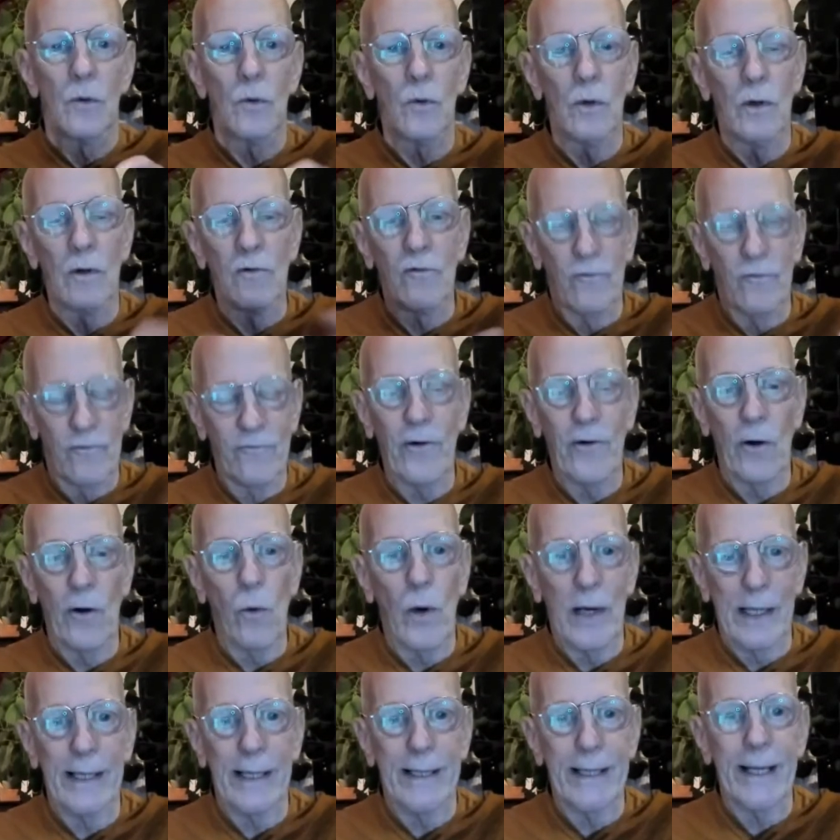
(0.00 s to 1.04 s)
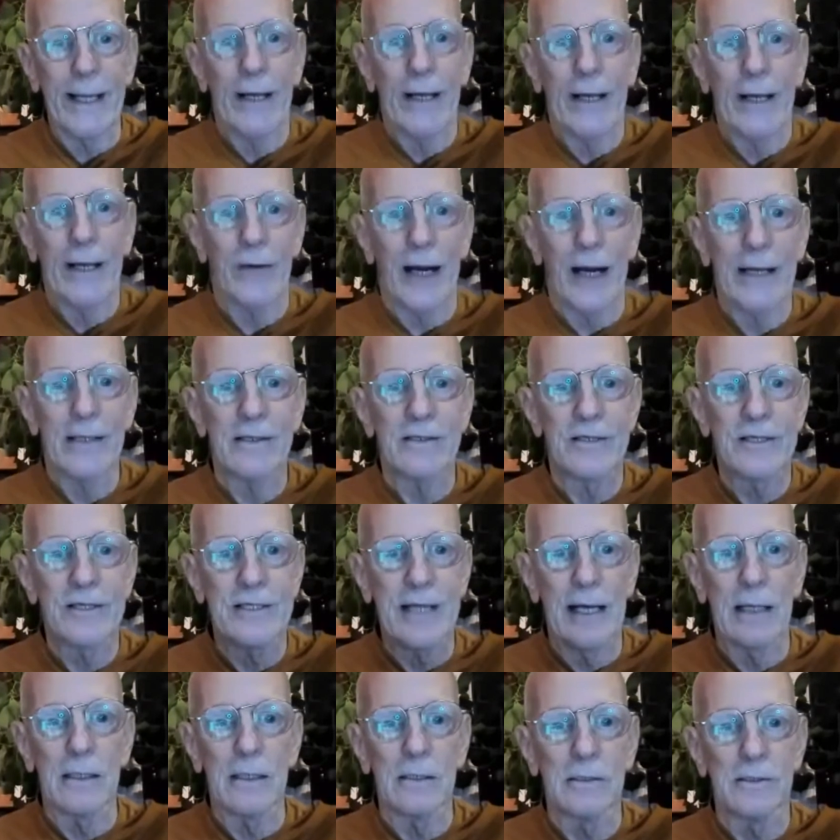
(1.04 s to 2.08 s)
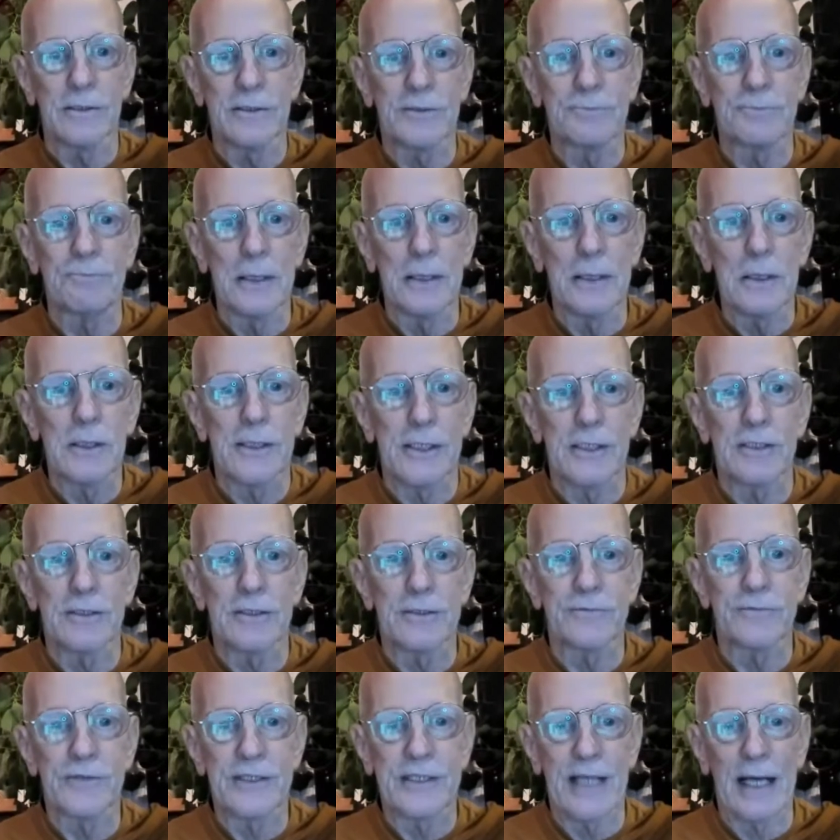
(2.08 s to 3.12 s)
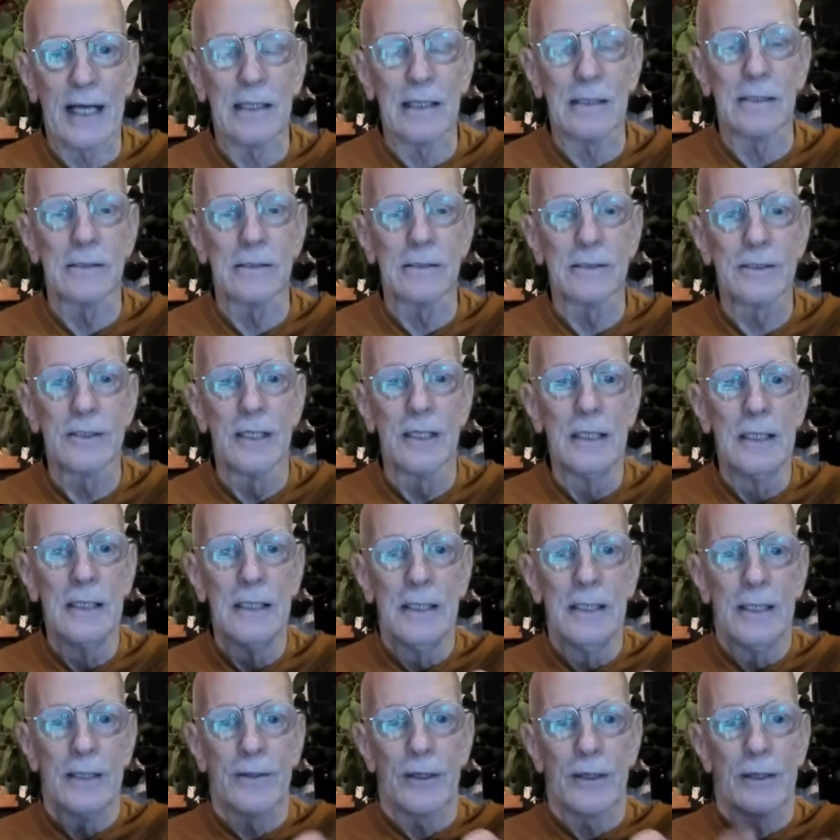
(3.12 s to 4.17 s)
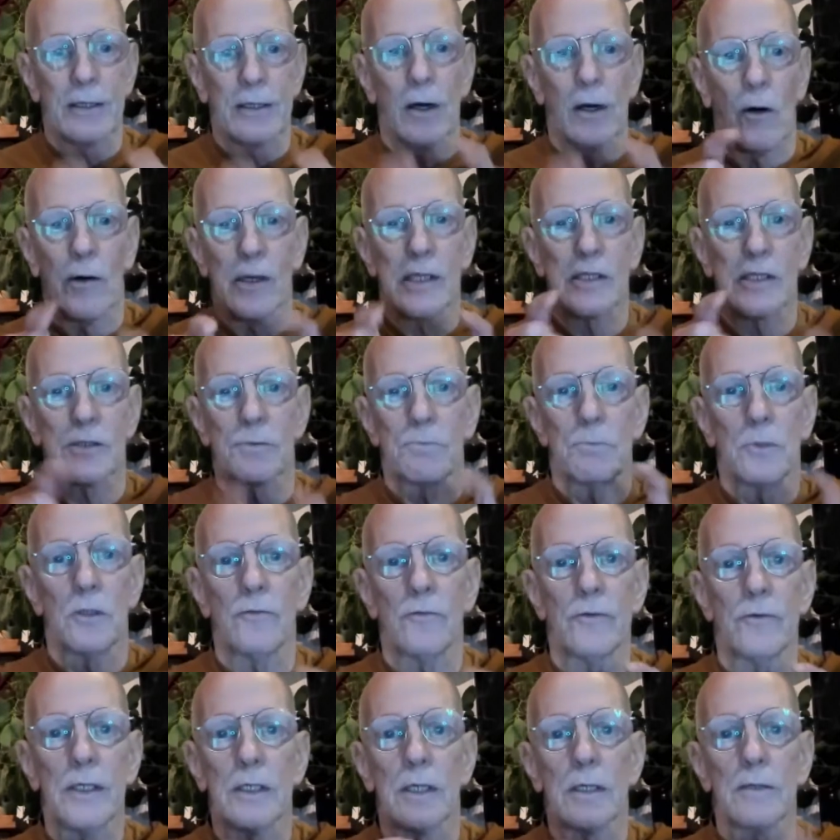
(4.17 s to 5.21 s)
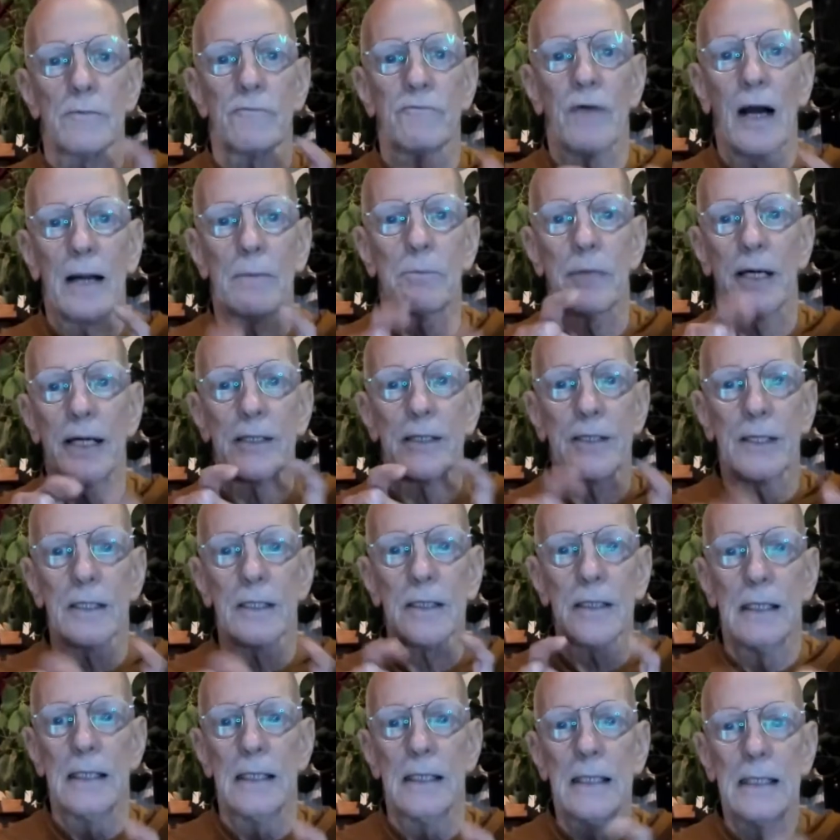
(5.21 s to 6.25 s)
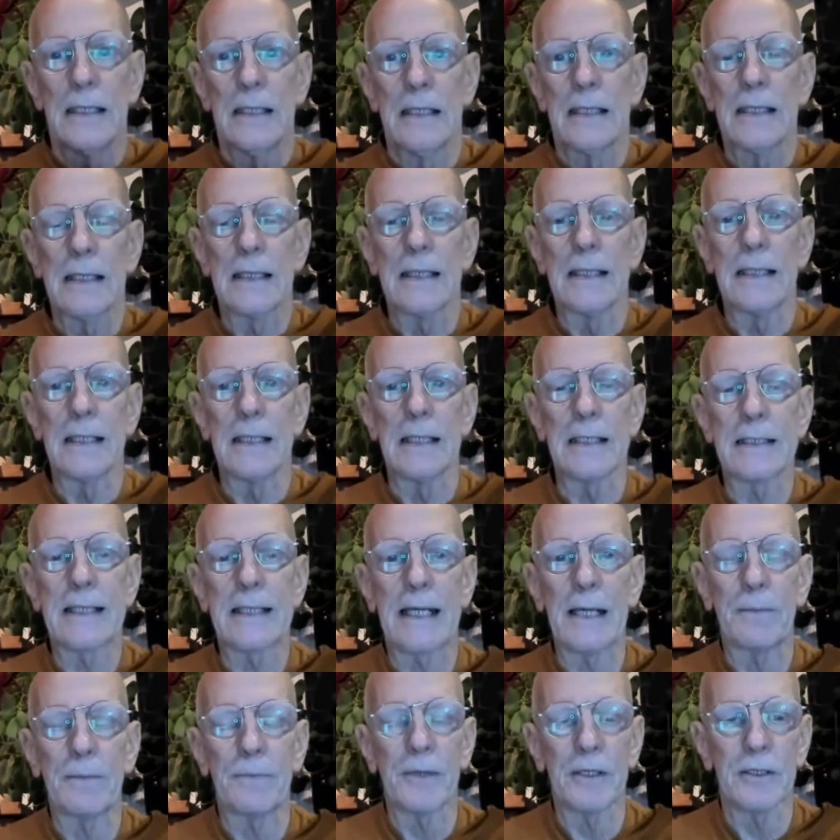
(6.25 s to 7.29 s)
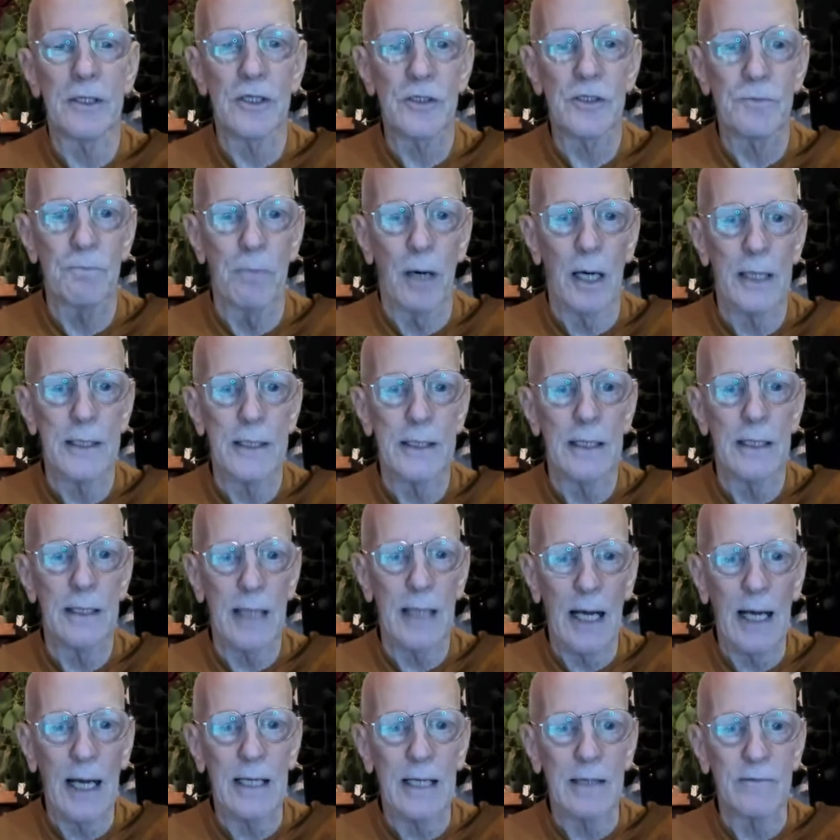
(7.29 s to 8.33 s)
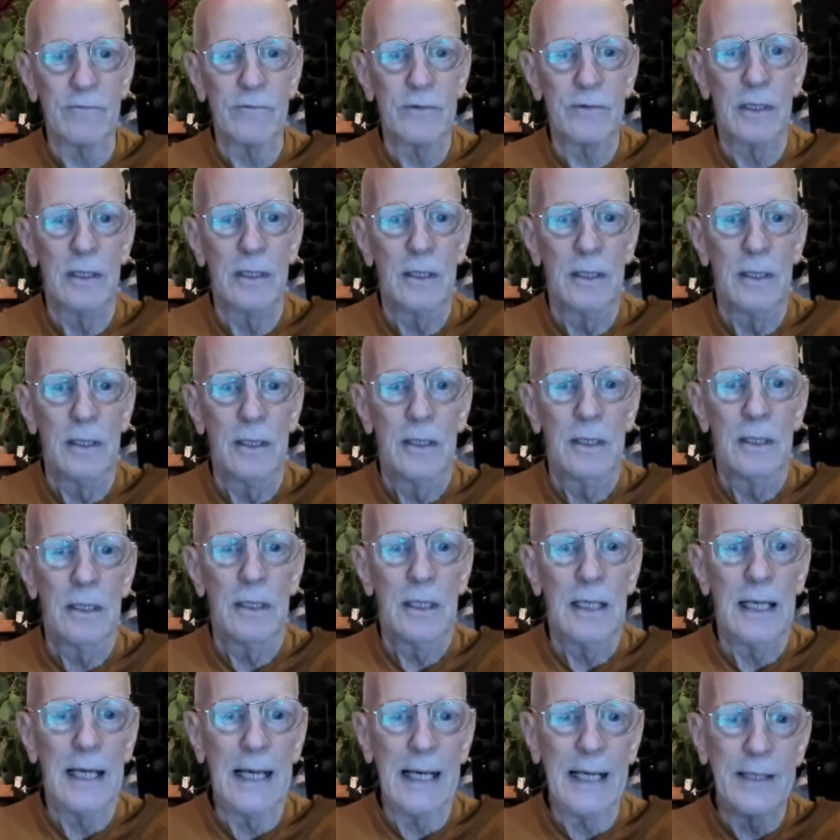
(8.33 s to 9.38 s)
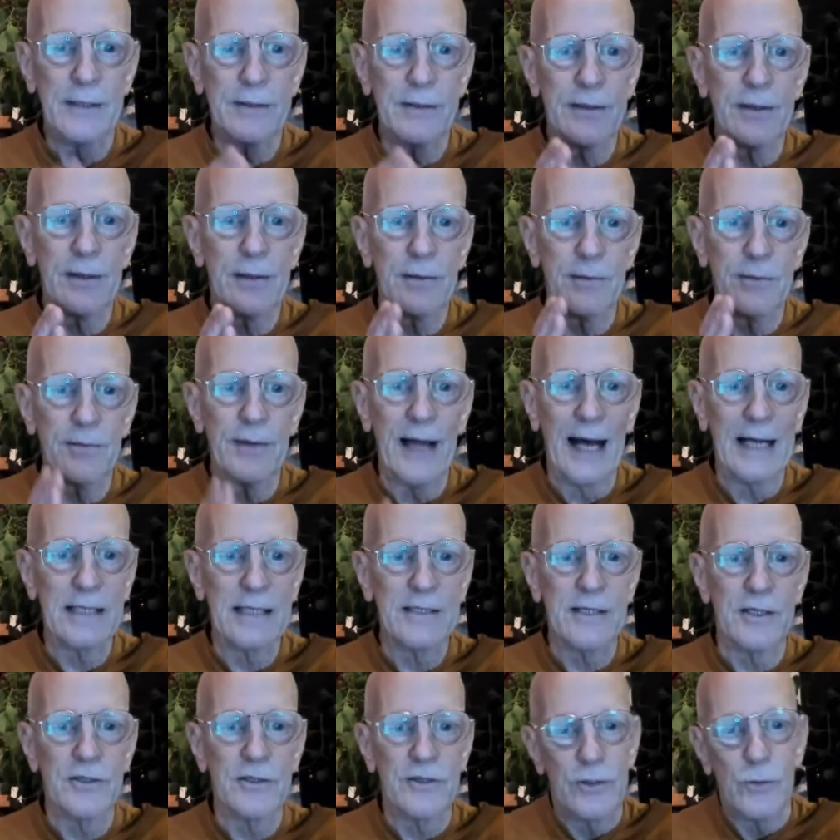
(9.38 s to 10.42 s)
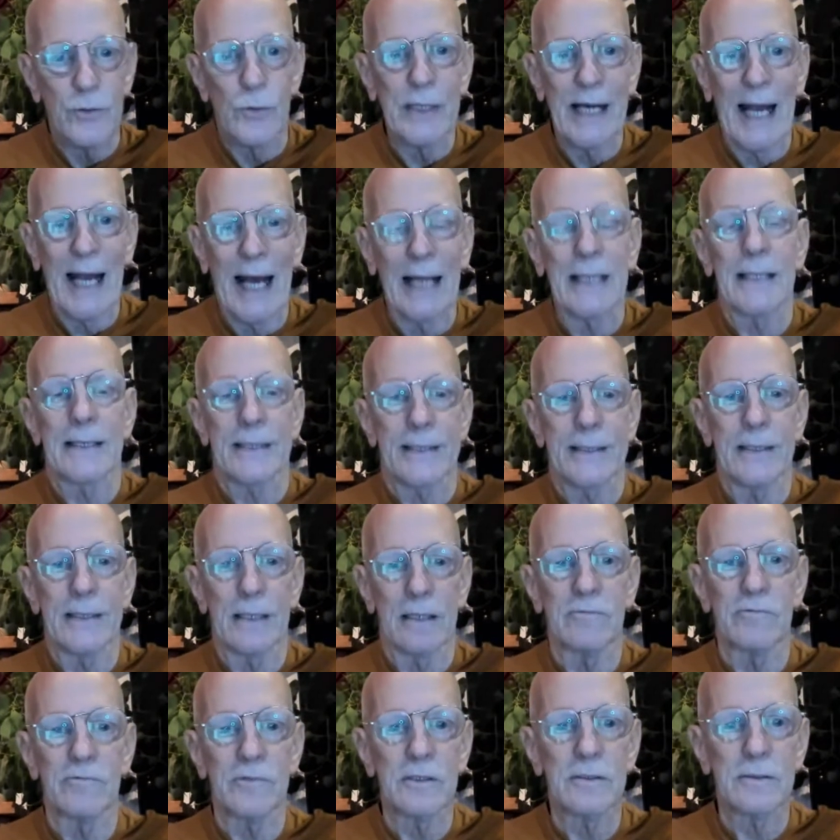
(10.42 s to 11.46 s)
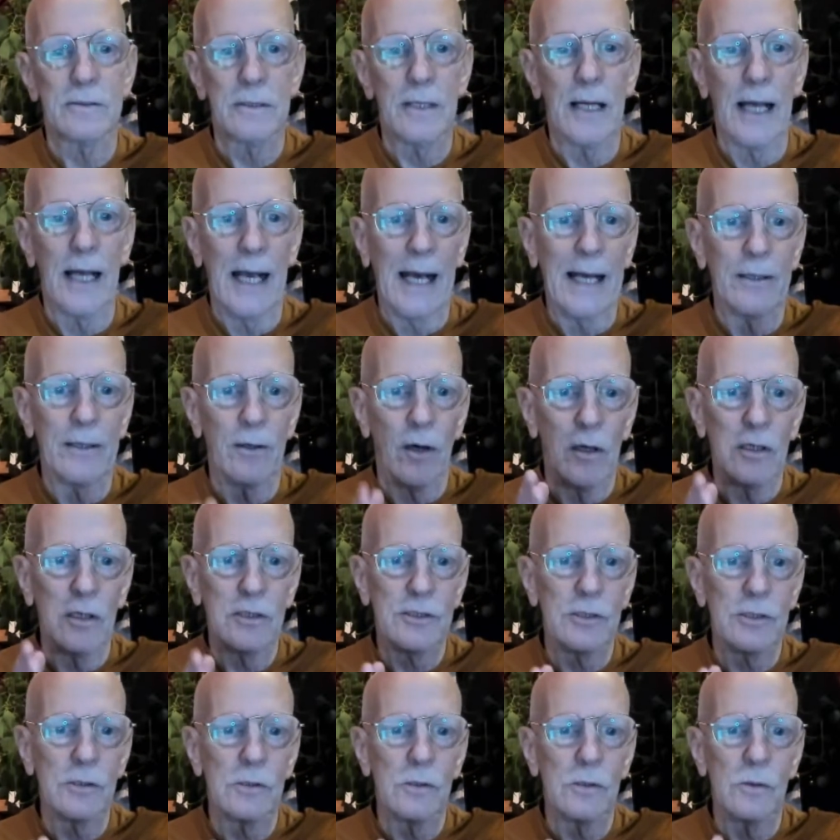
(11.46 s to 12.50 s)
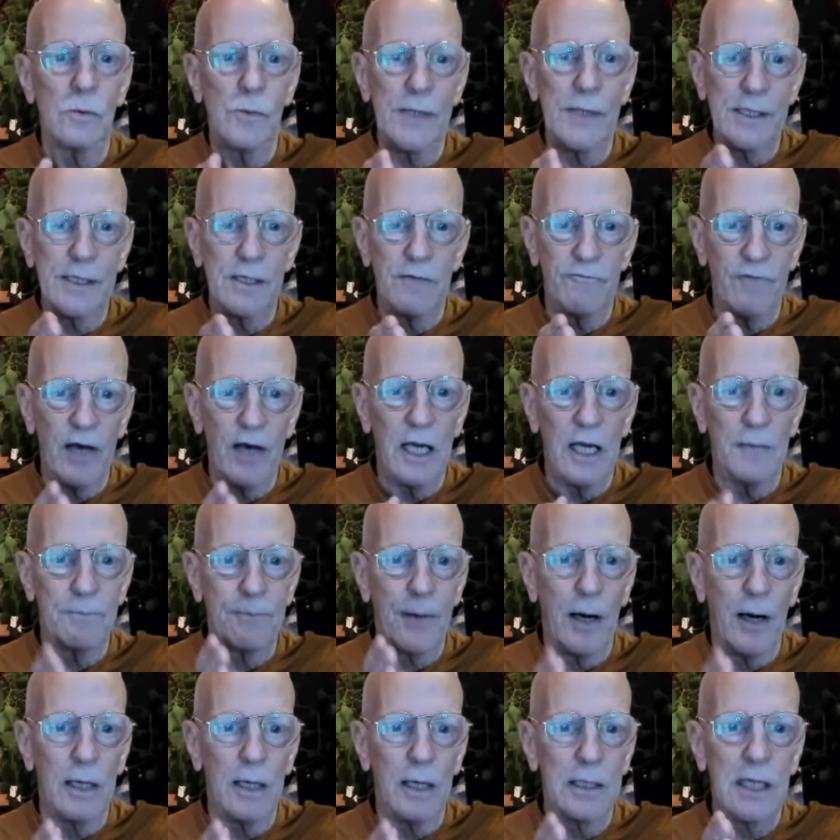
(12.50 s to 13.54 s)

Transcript: or for what it is, right? Cells, billions of cells that are always moving and vibrating, keeping this body alive. And that is the reality of it. And also we develop our